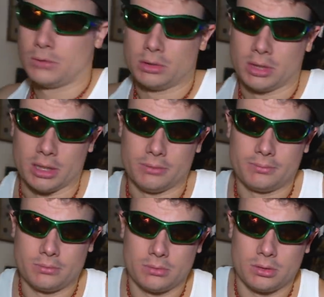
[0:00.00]
Hold on,
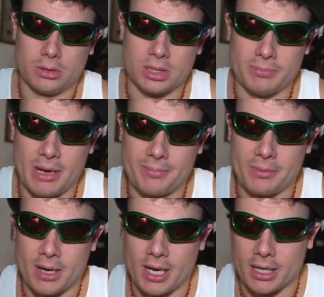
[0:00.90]
this might be
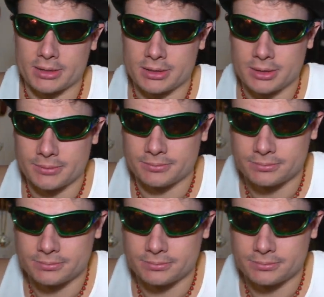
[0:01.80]
my ex.